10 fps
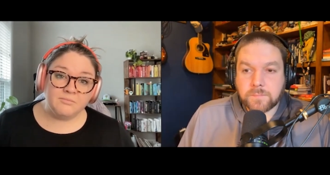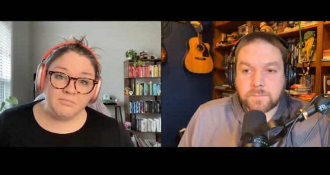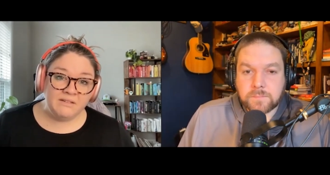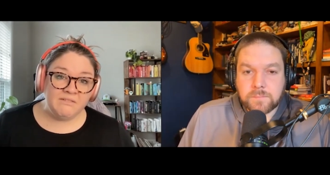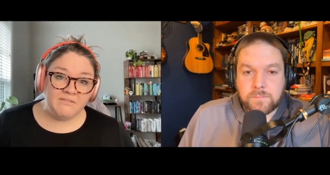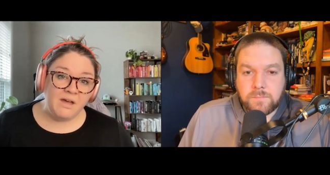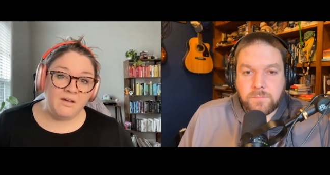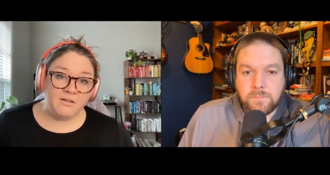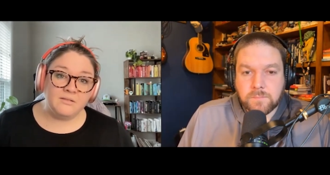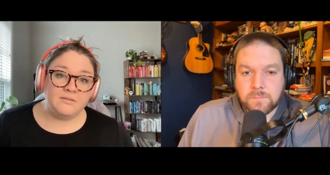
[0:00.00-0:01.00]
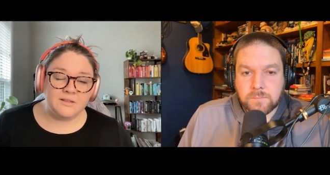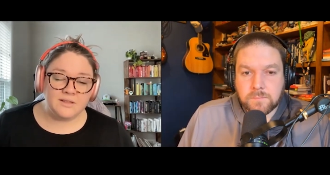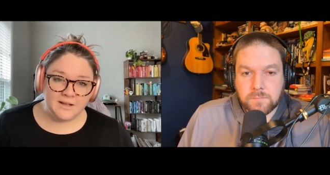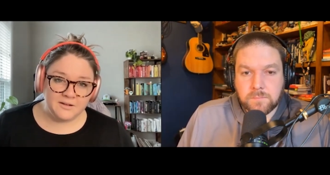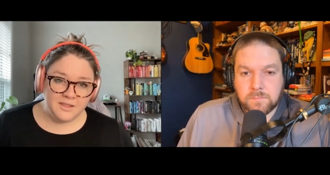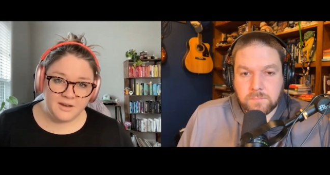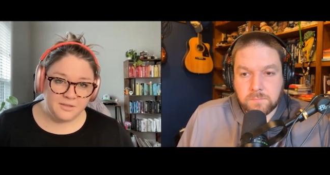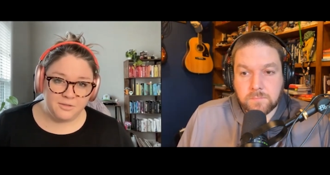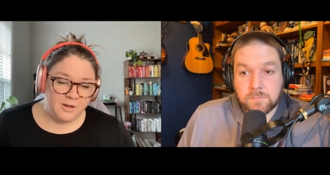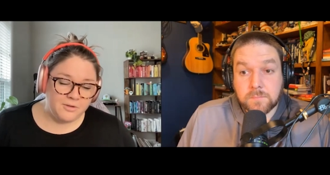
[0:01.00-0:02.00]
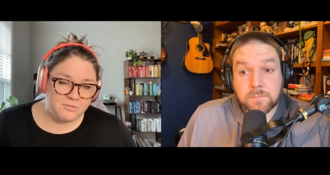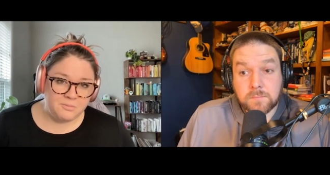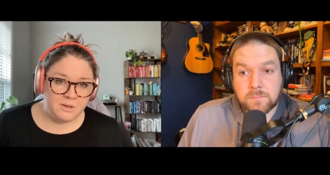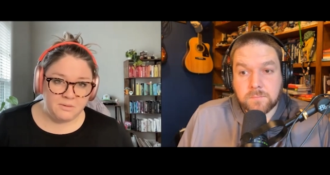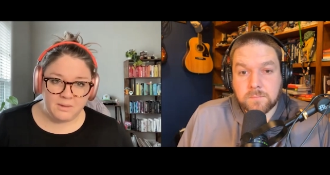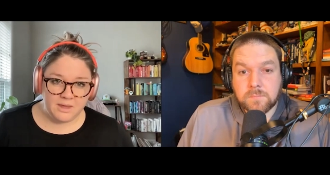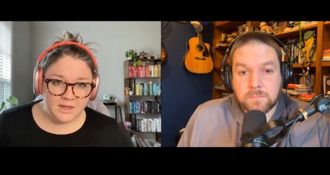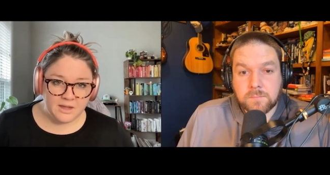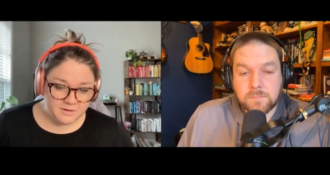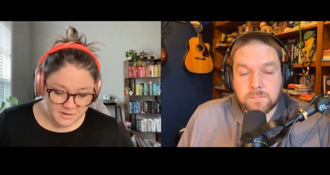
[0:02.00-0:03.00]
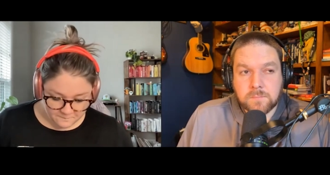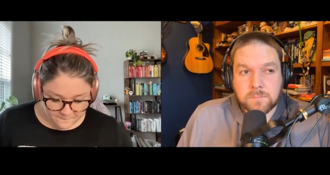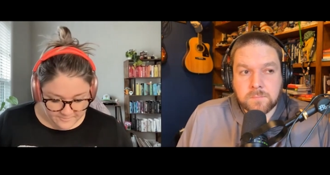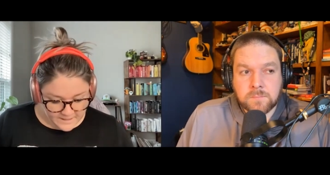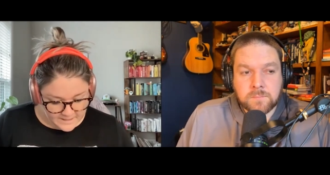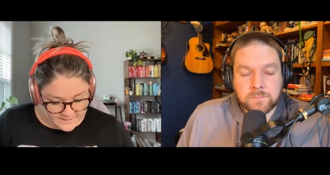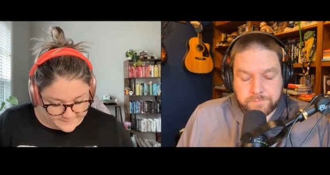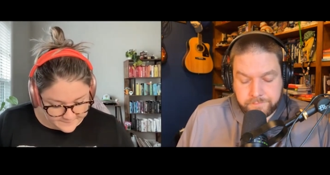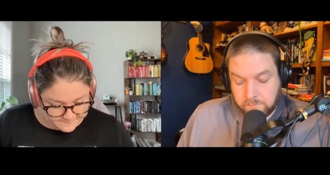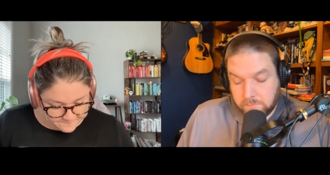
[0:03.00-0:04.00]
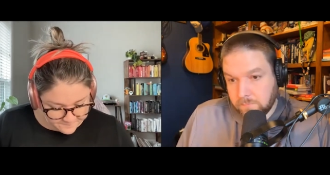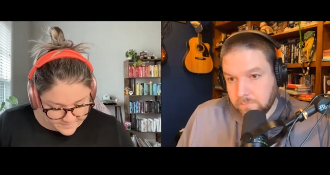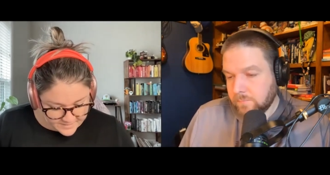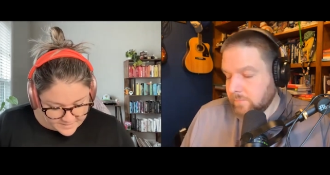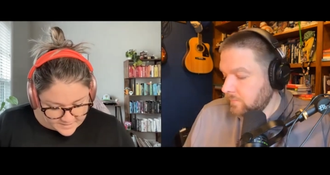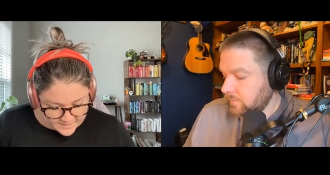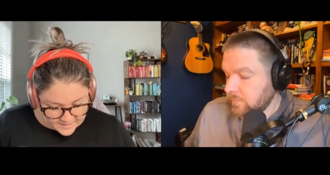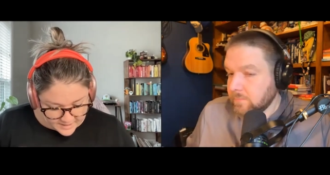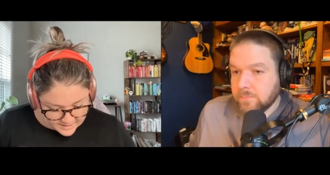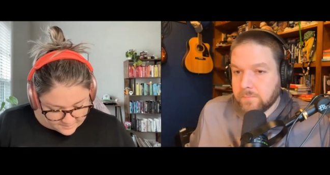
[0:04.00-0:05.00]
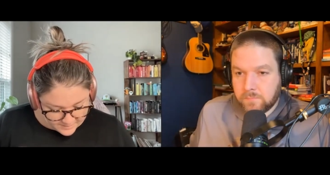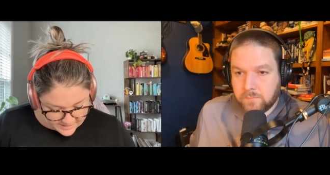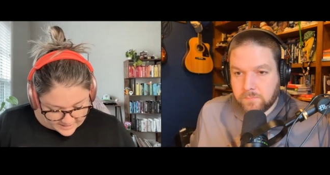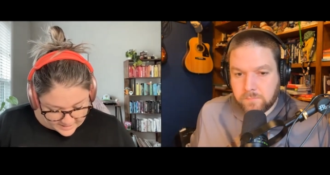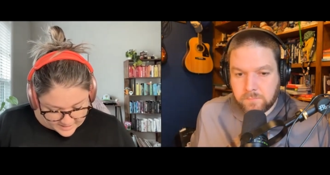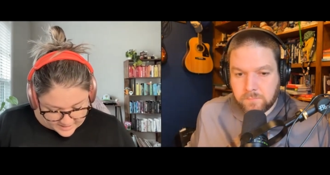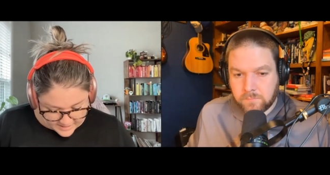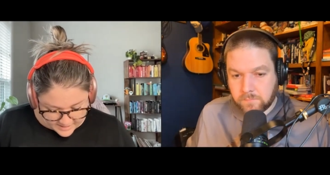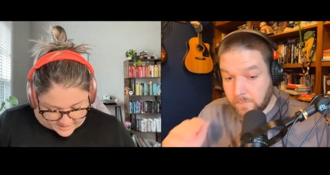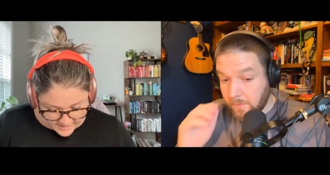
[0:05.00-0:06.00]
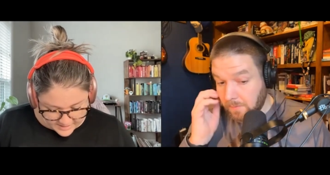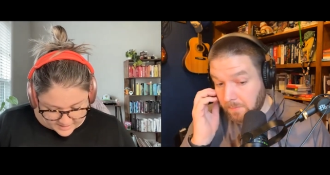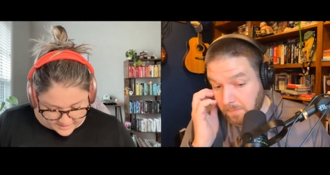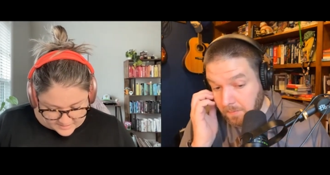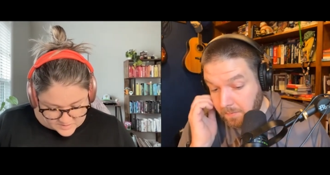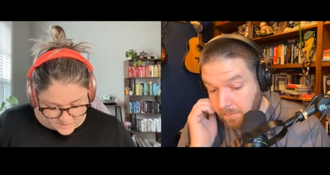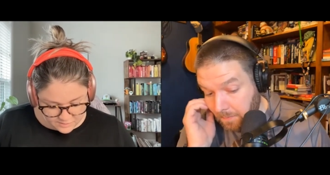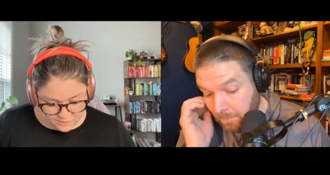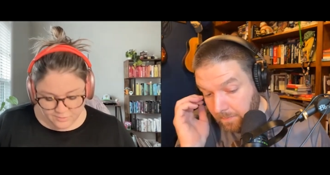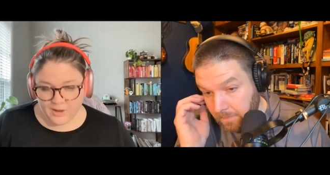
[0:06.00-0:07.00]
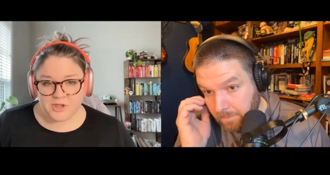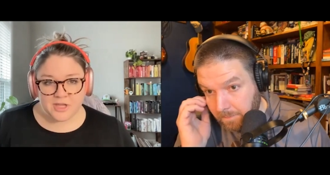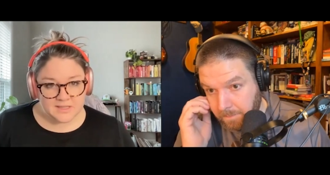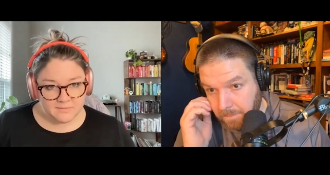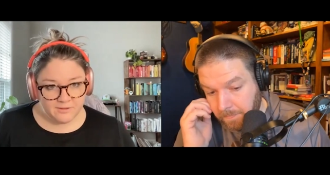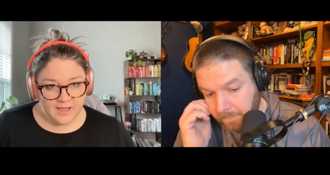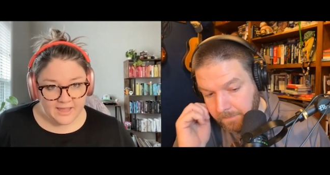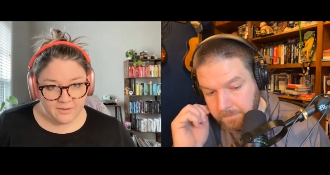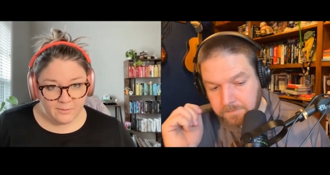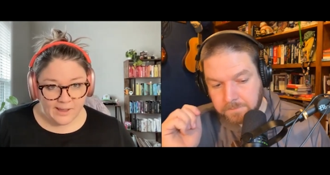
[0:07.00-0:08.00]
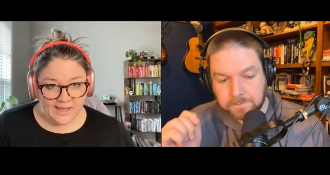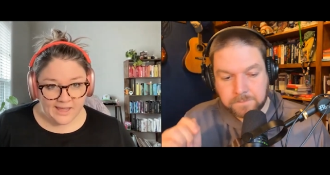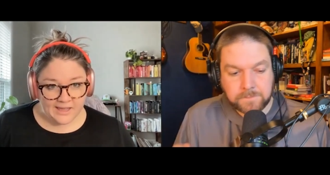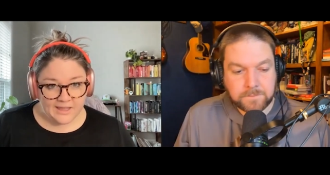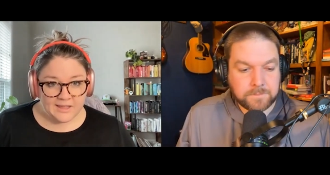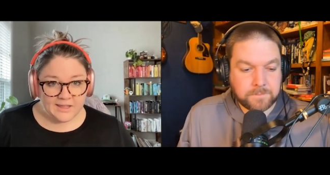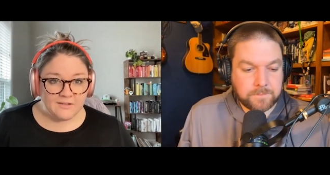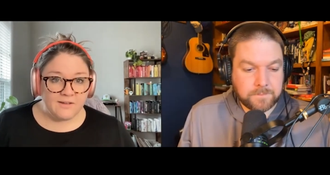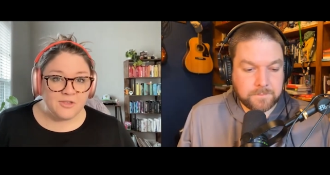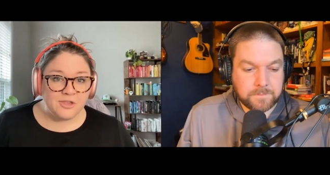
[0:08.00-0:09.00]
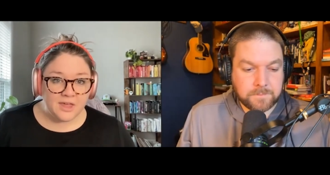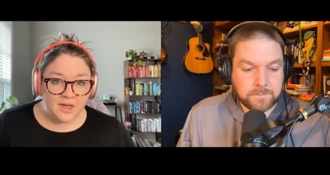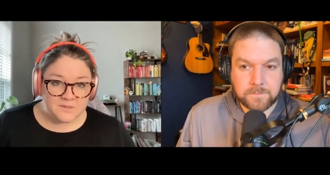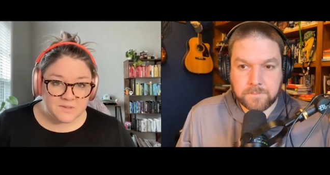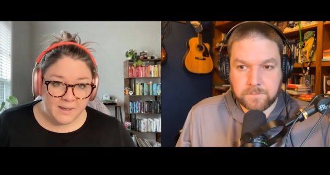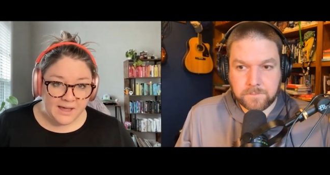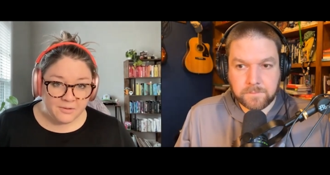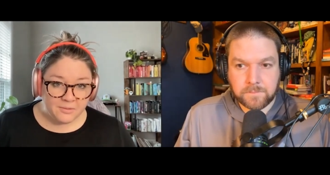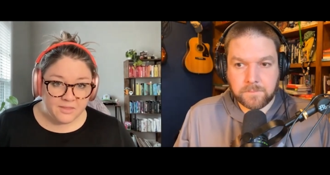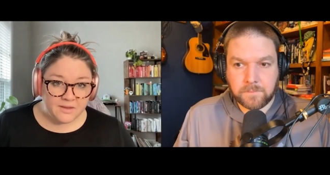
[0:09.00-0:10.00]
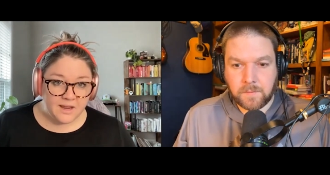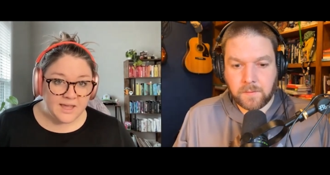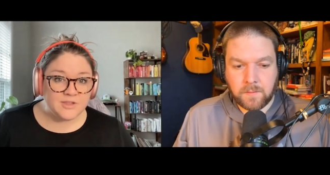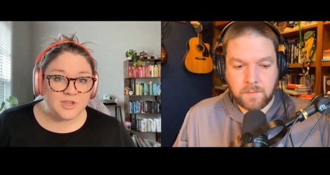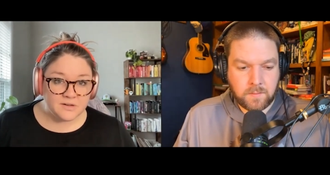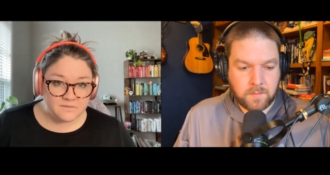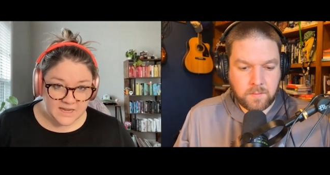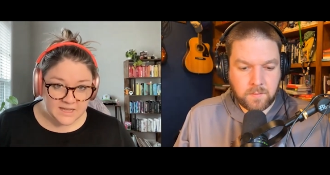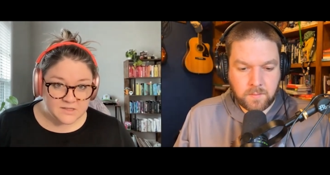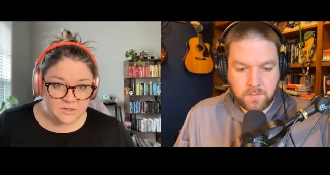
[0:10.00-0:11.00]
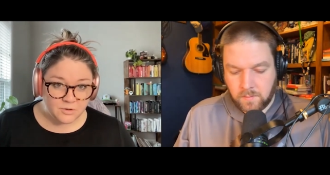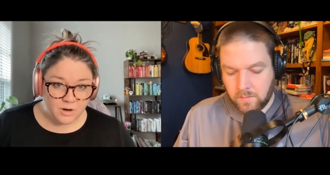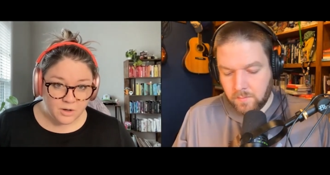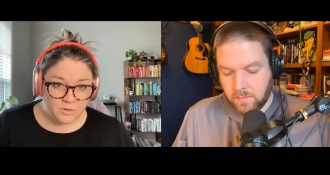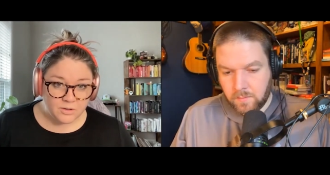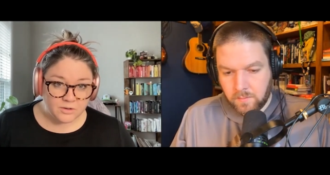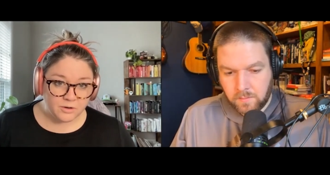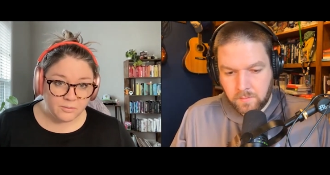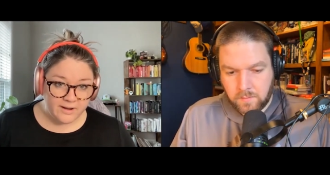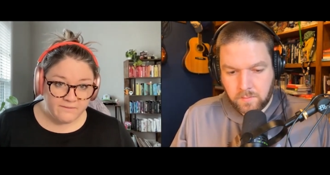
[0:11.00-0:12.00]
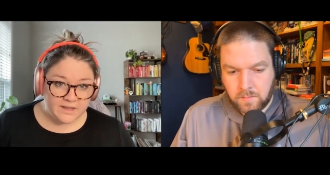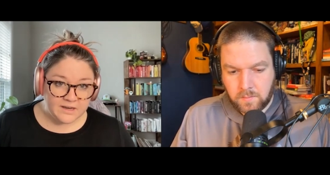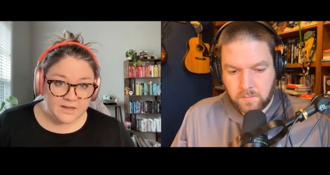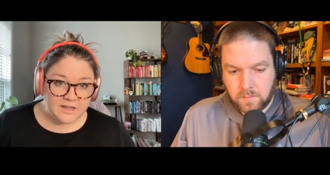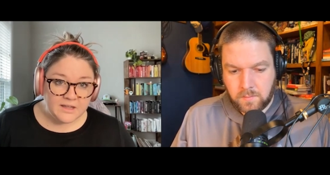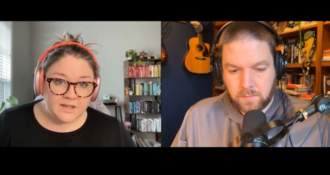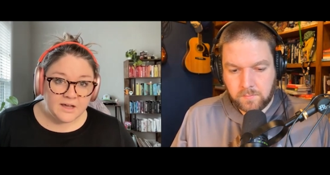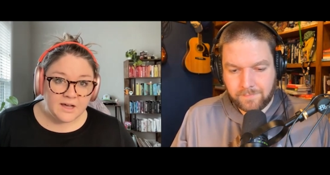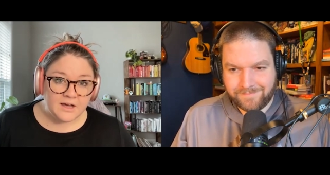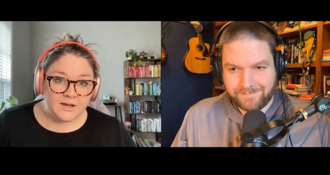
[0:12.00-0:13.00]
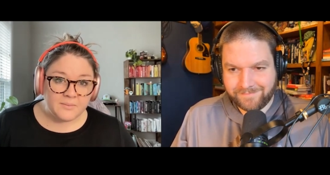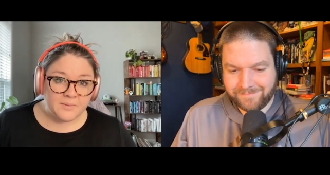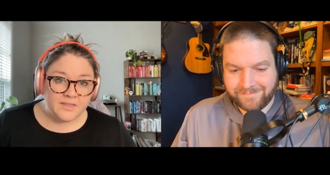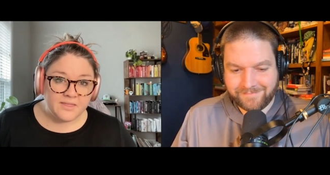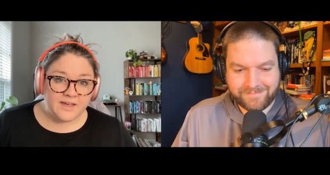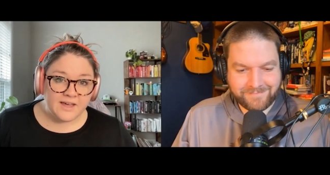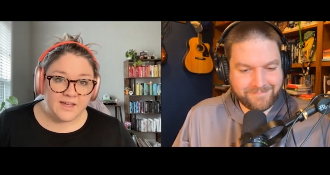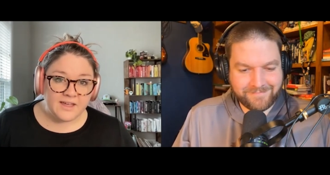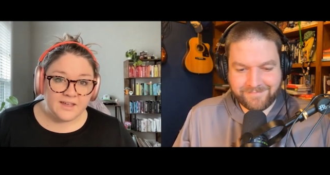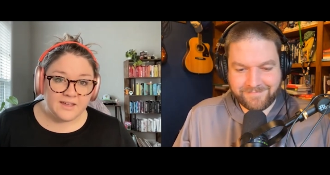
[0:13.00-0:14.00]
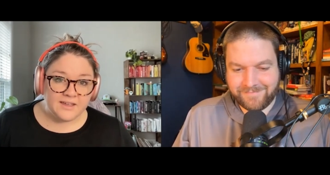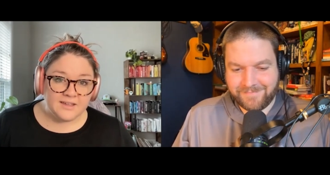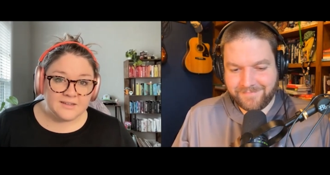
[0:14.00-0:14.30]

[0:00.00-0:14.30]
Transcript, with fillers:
Speaker 1: the sound that a thrush would maybe make. I don't know. Um. Anyway, uh, so the thrush ends up flying away and eventually comes back with an ancient of days crow or raven um, that